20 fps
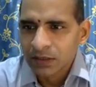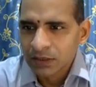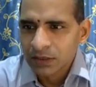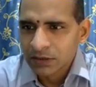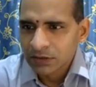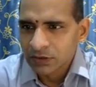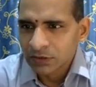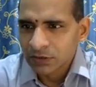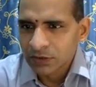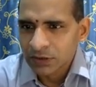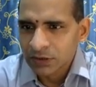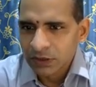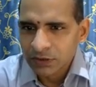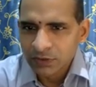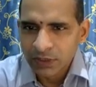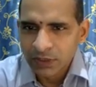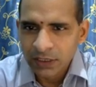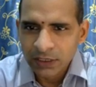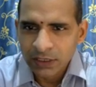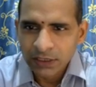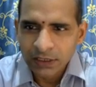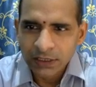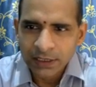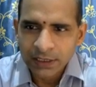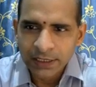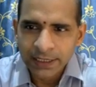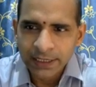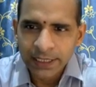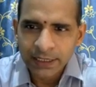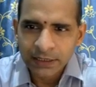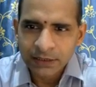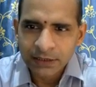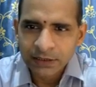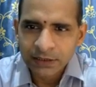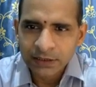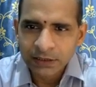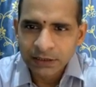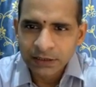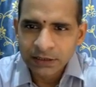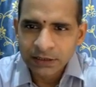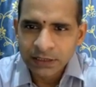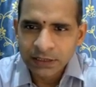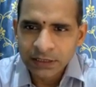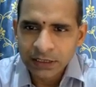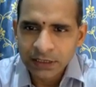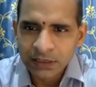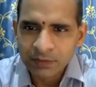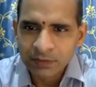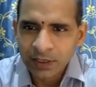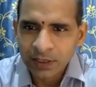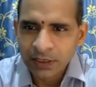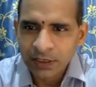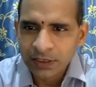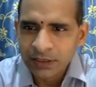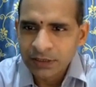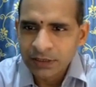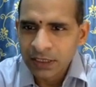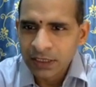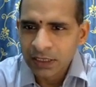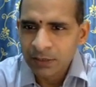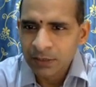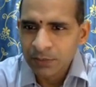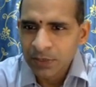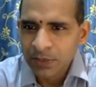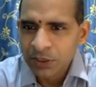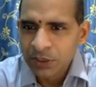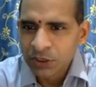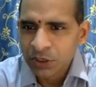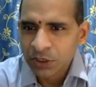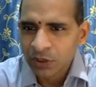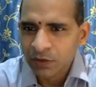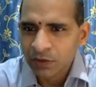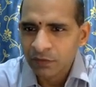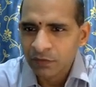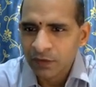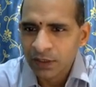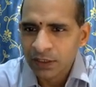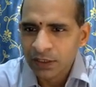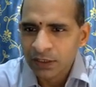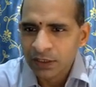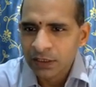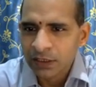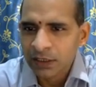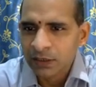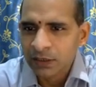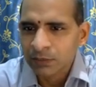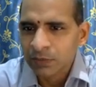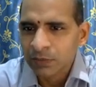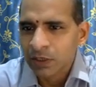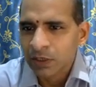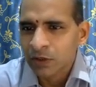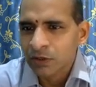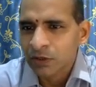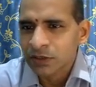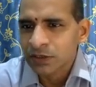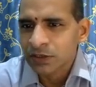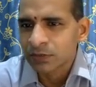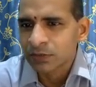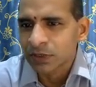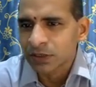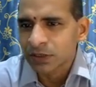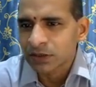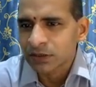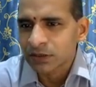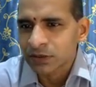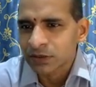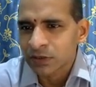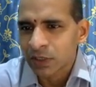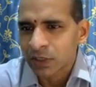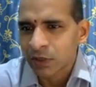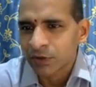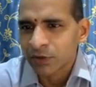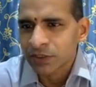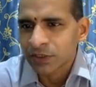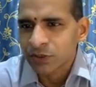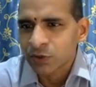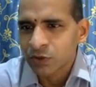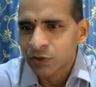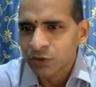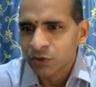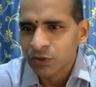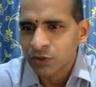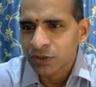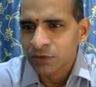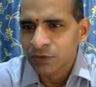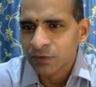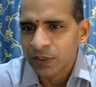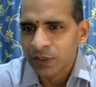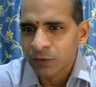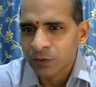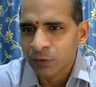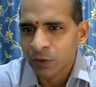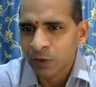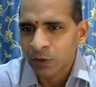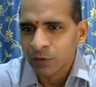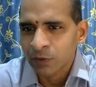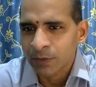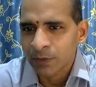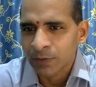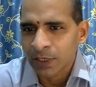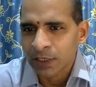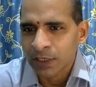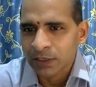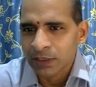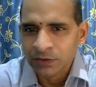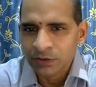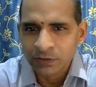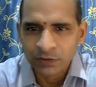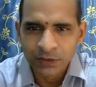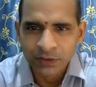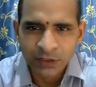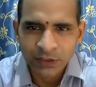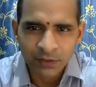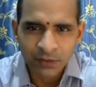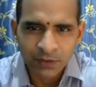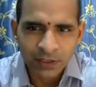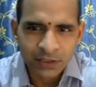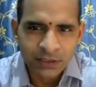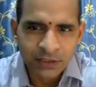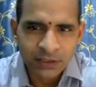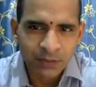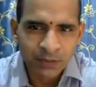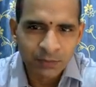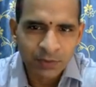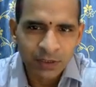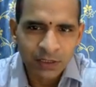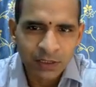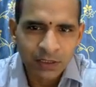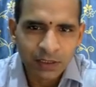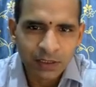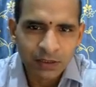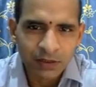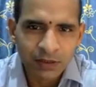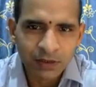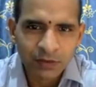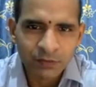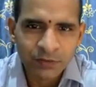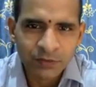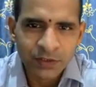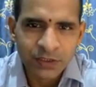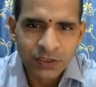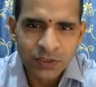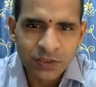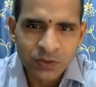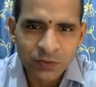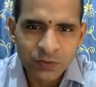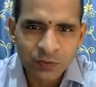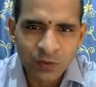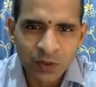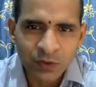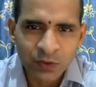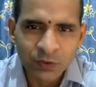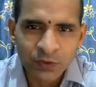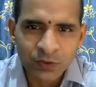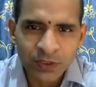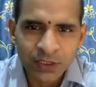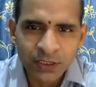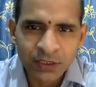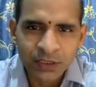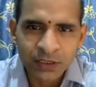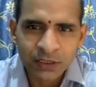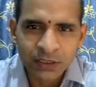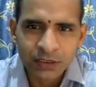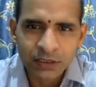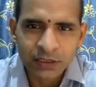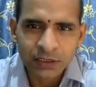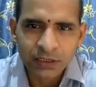So that's why a character is nothing but it is a combination of letter, number, or symbols. So now it is your choice where you want to apply. So in our example, we just want to take the